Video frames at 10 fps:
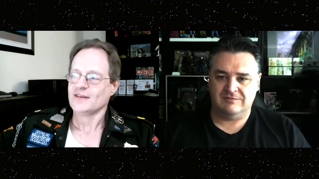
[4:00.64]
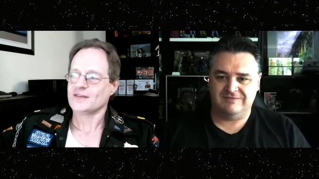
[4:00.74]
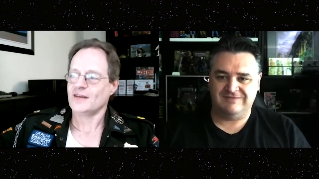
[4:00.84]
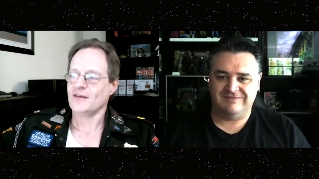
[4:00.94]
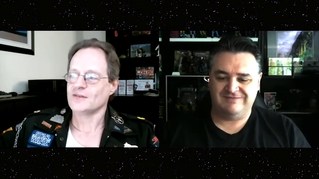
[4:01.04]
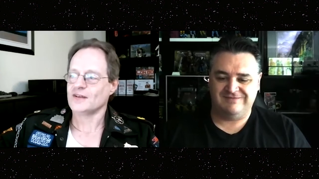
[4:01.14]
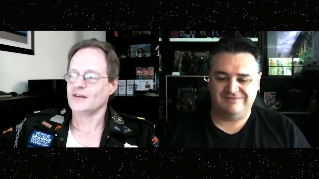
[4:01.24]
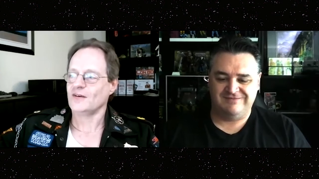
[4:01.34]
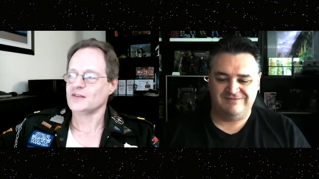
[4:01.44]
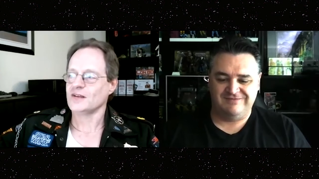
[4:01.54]
Speaker 1: So that was
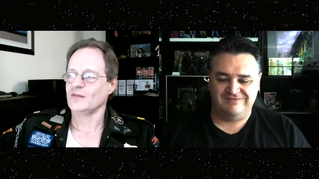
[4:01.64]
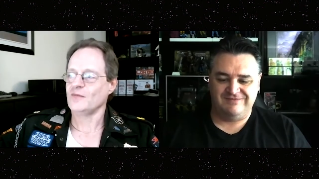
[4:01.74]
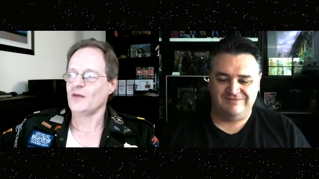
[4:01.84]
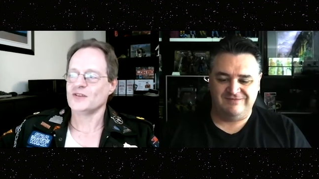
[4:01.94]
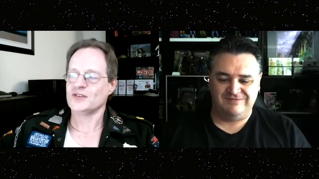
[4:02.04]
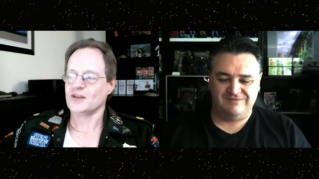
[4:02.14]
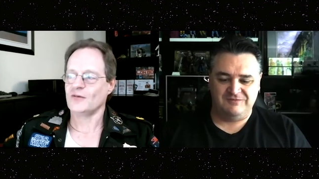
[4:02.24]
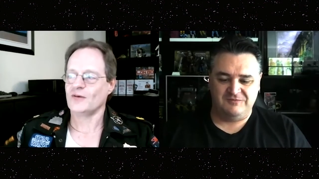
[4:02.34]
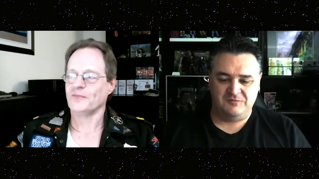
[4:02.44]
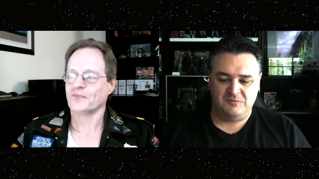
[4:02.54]
a nice little moment.
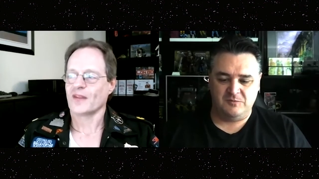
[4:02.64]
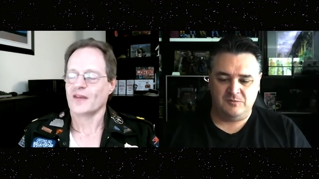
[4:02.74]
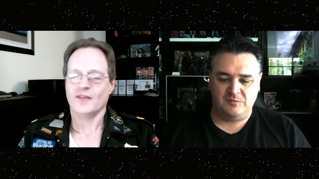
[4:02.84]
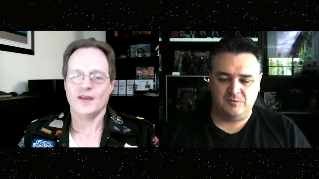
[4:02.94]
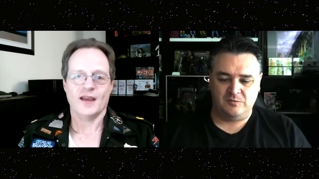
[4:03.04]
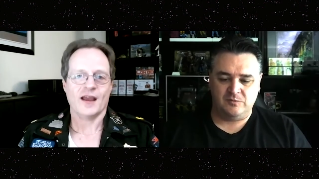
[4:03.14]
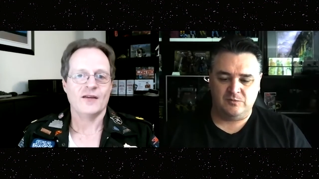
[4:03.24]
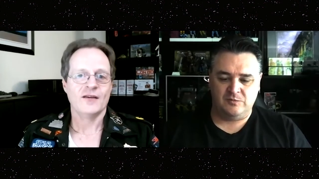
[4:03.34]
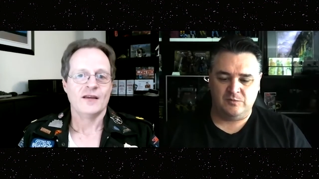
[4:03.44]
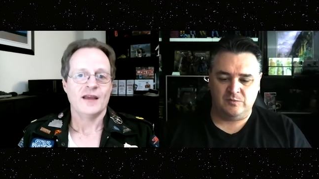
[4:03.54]
So, um, there you
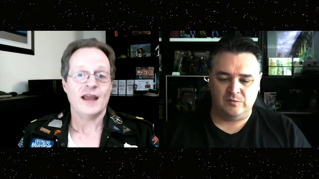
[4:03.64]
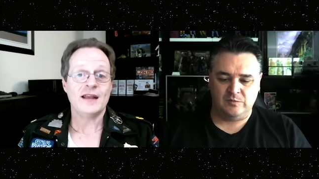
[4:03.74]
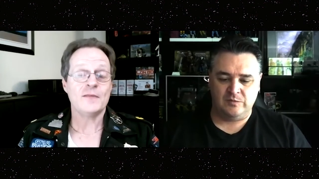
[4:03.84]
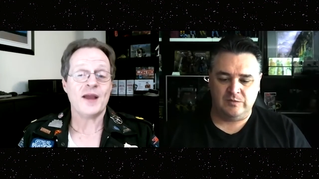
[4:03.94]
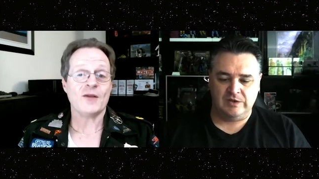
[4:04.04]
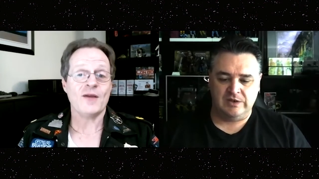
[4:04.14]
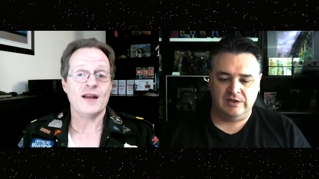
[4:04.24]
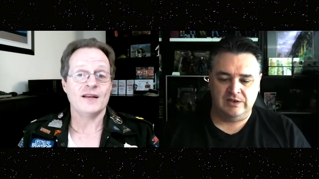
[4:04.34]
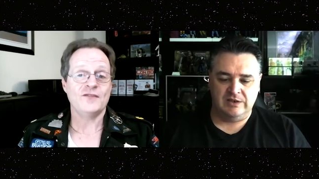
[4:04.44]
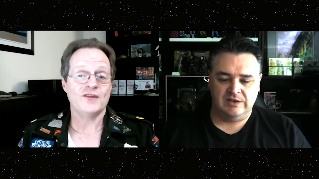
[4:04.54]
go. And in the
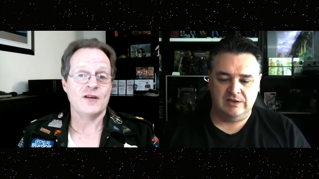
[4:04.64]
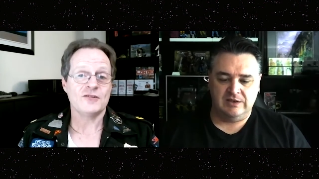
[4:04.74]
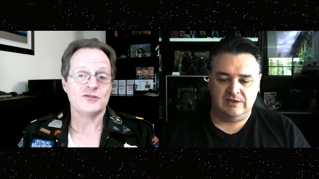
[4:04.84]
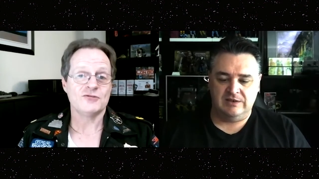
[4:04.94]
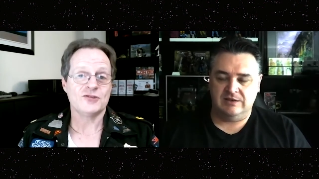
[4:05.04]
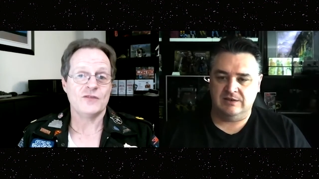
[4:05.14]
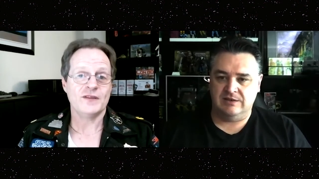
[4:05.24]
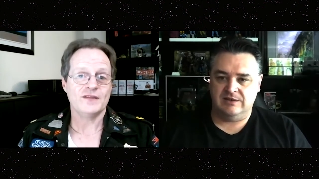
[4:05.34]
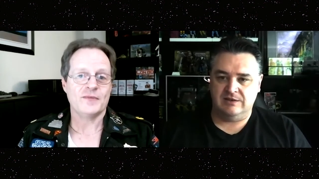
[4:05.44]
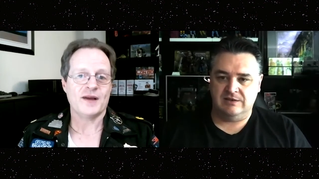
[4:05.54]
background, if you notice who's
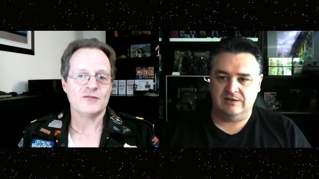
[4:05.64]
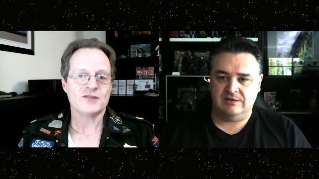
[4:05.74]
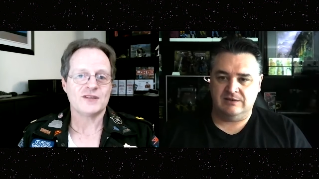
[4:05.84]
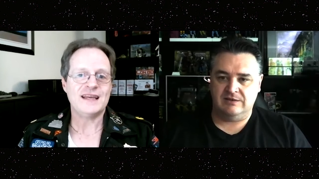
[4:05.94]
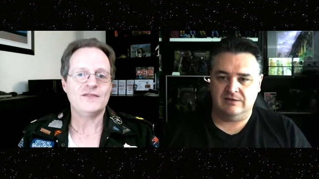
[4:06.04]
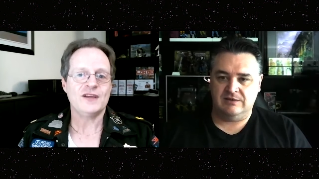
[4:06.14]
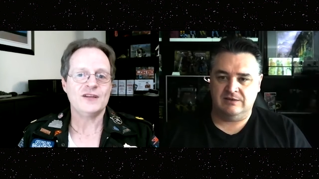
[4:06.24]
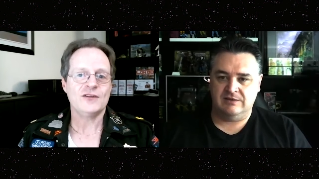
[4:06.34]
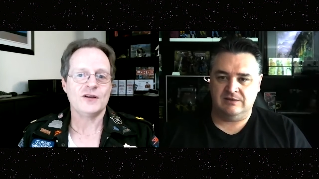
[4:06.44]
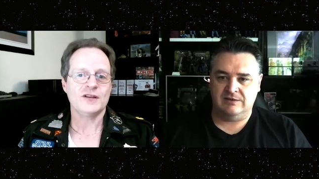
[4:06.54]
serving the bar is an ev
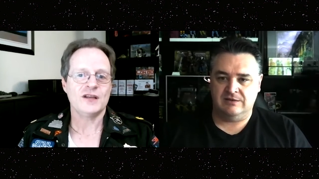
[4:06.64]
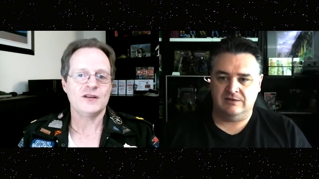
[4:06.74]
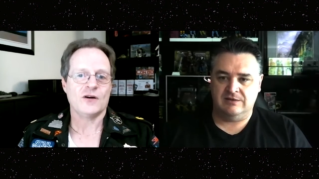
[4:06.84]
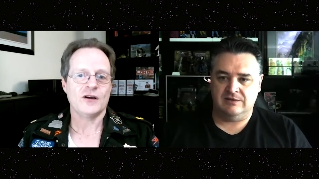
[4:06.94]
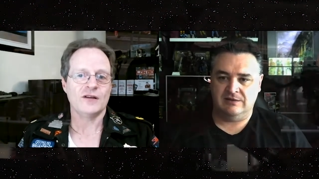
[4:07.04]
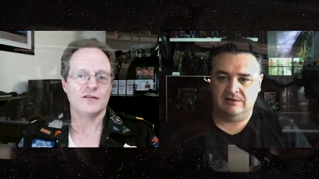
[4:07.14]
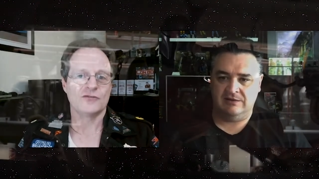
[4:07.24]
99